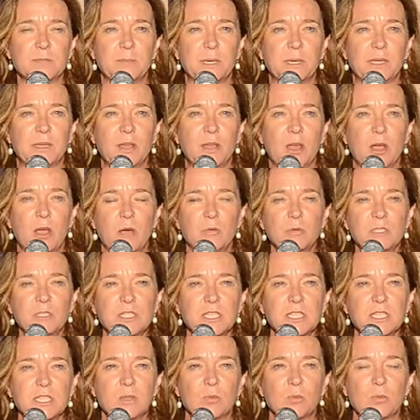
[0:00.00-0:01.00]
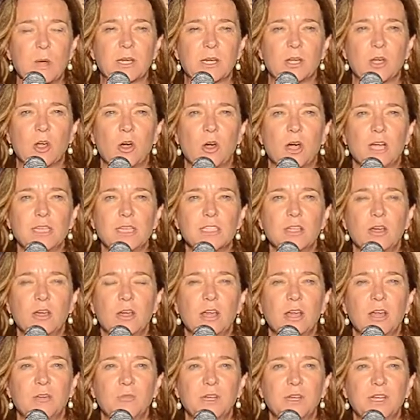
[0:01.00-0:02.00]
but I was just the one guy, so
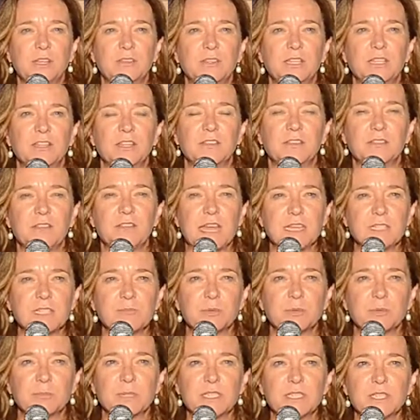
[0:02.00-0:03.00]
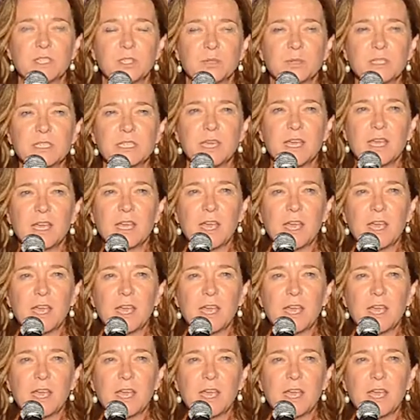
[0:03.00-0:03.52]
I don't really think that that's promiscuous.